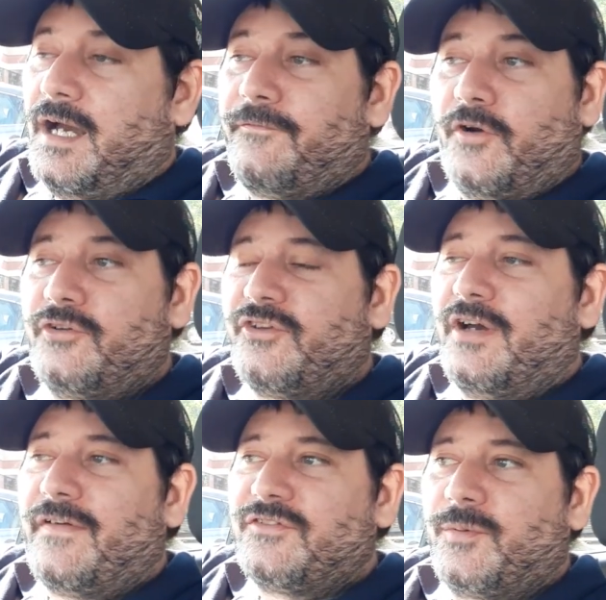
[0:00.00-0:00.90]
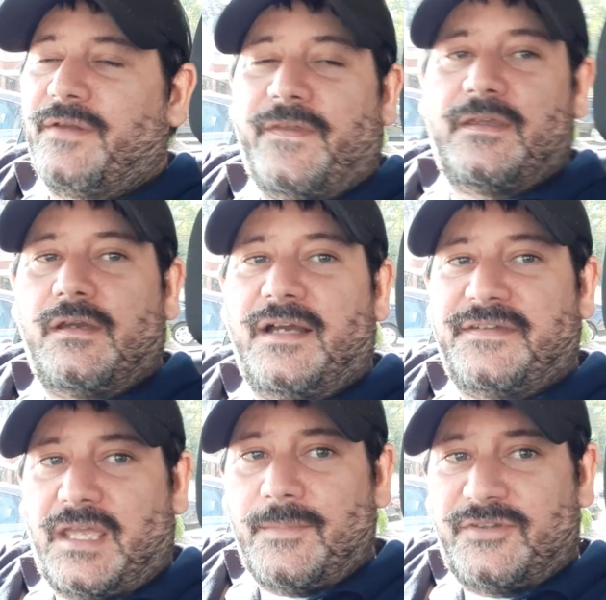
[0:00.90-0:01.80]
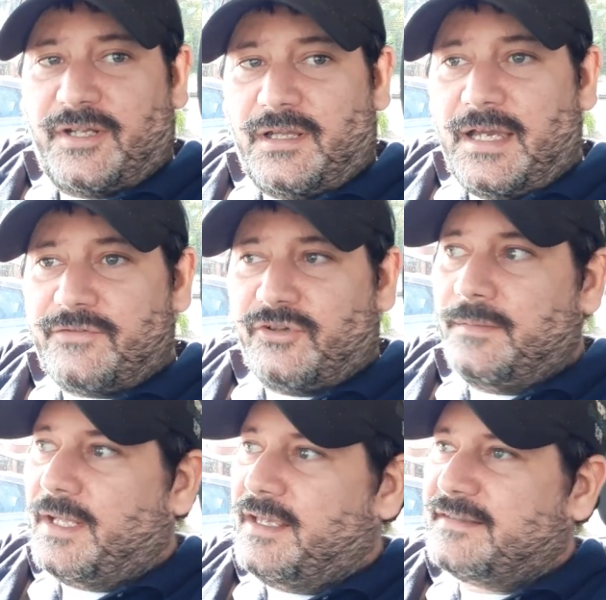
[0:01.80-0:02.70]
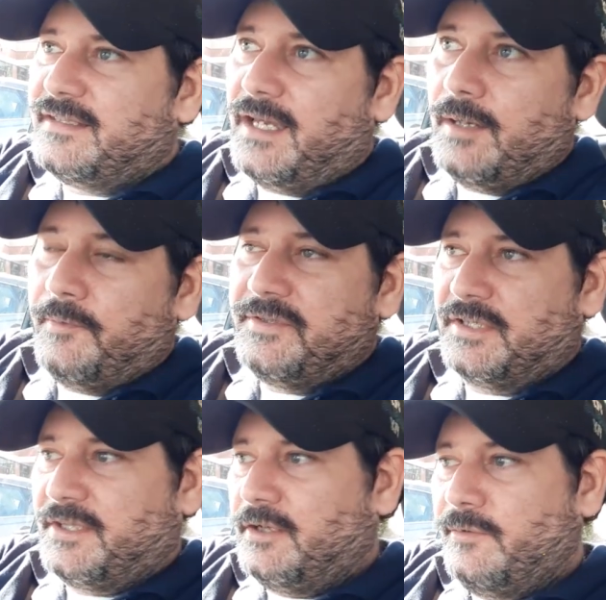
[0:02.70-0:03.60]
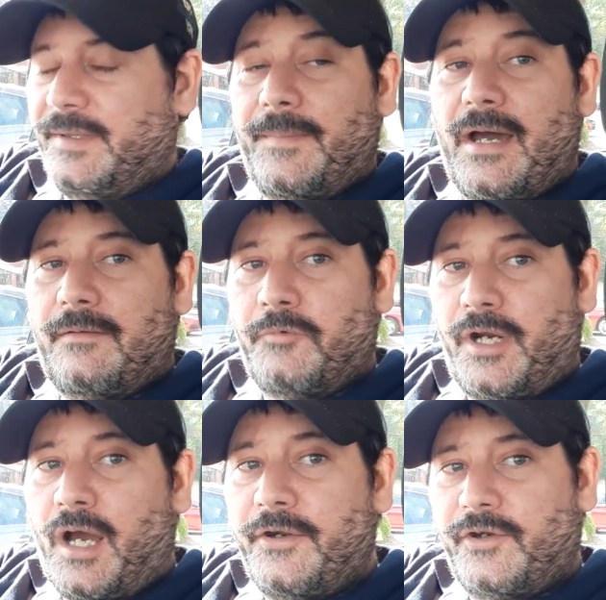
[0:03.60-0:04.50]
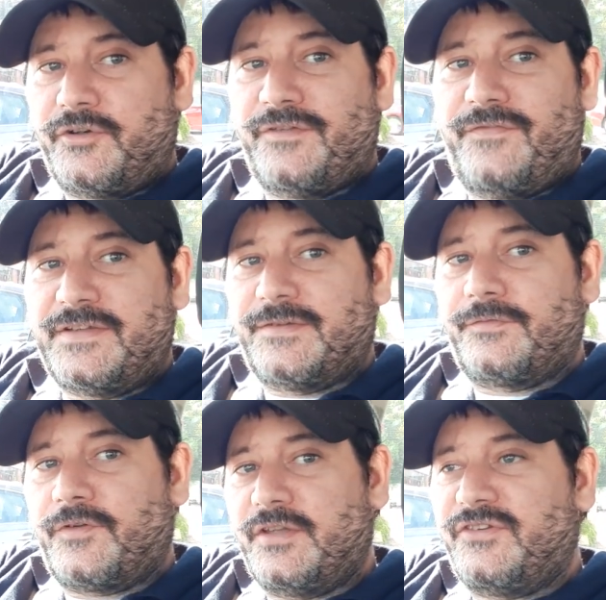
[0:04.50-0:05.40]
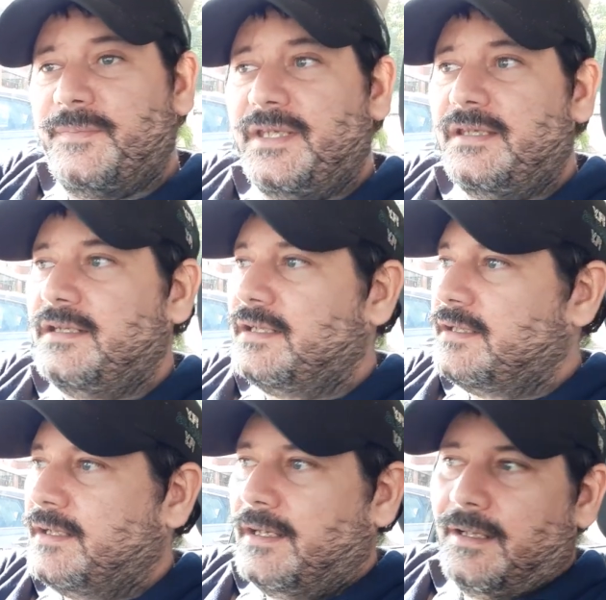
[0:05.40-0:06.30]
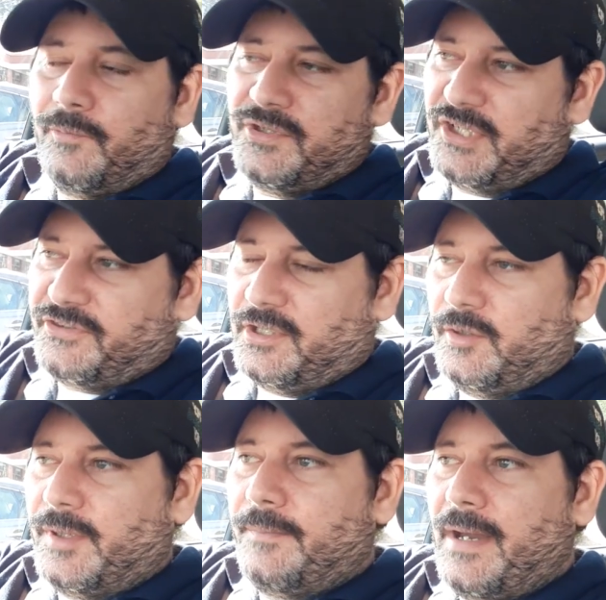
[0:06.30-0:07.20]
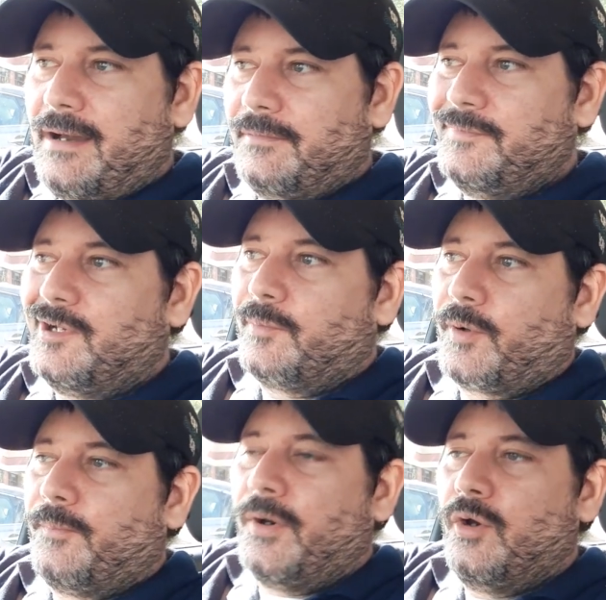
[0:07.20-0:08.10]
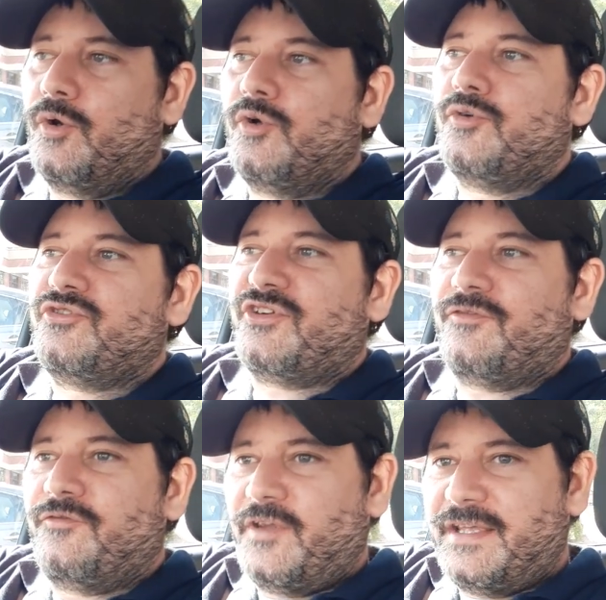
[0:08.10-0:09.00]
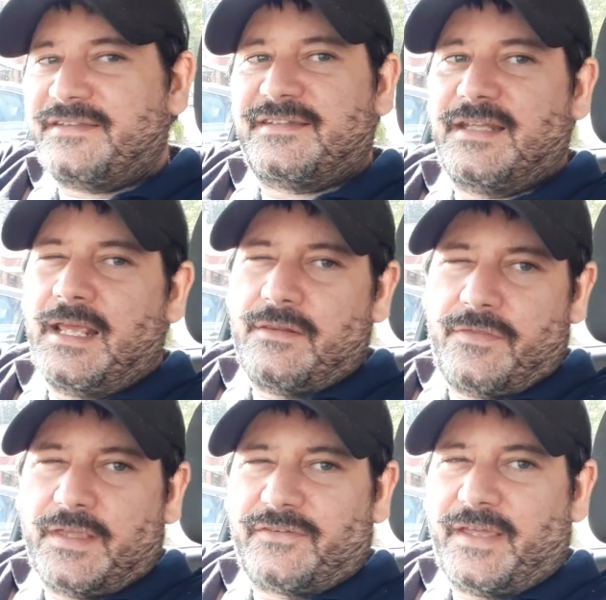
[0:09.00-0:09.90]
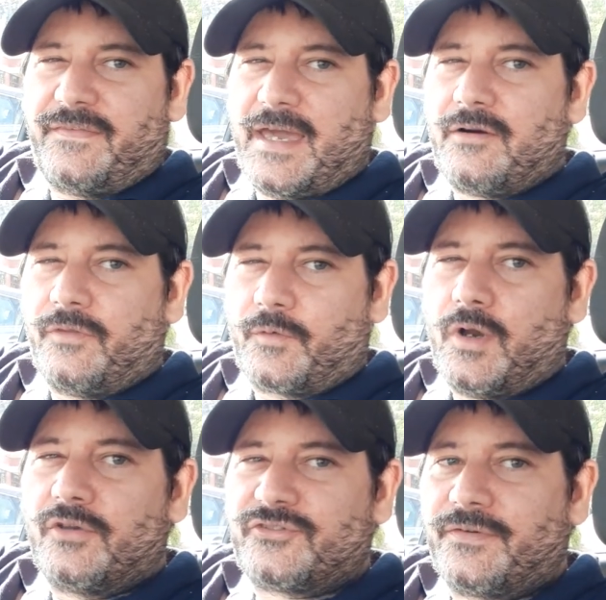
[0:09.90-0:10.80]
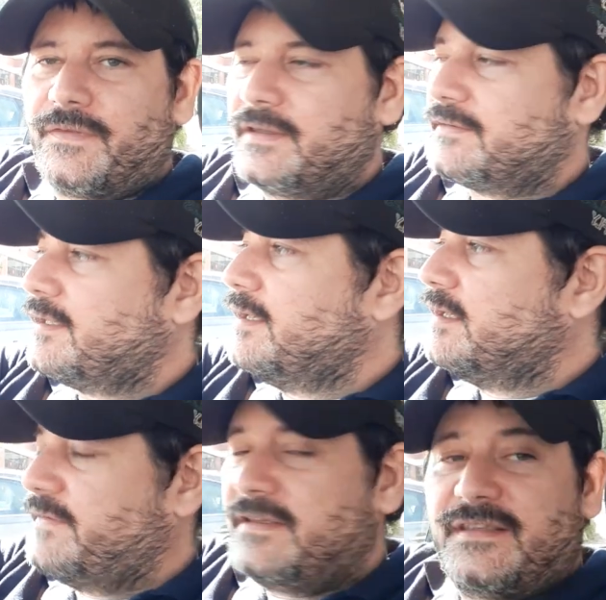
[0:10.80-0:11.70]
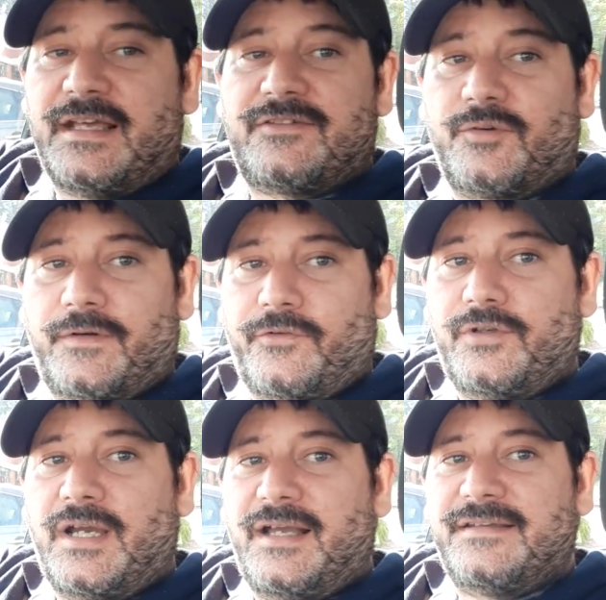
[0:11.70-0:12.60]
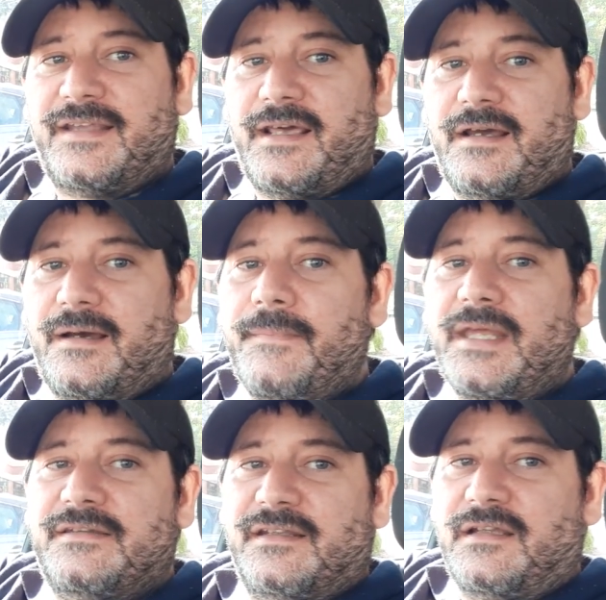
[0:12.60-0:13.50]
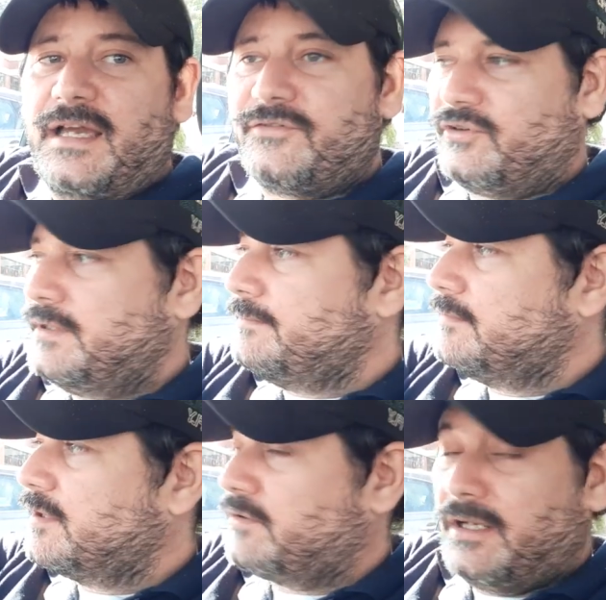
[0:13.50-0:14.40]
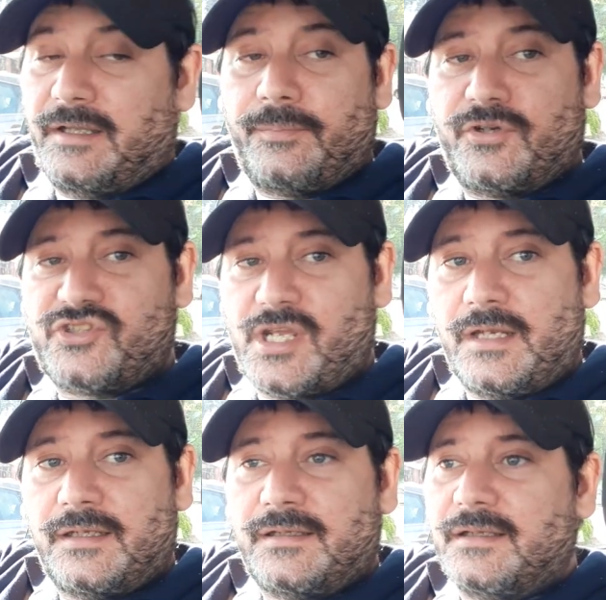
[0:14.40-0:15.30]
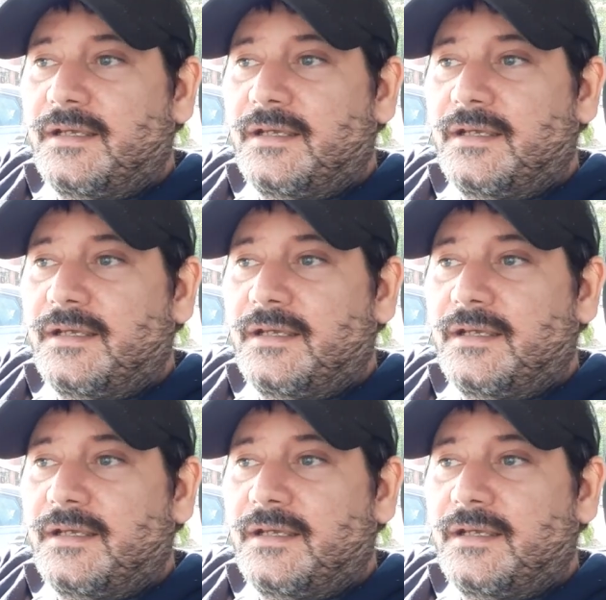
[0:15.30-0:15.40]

First off, I just want to thank you guys that came into the live stream last night. We talked a little bit about what under defensive fronts mean, and we talked a little bit about, you know, proposed fits and things like that on the roster, things of that sort for you guys that made it to the live stream. Greatly appreciate it.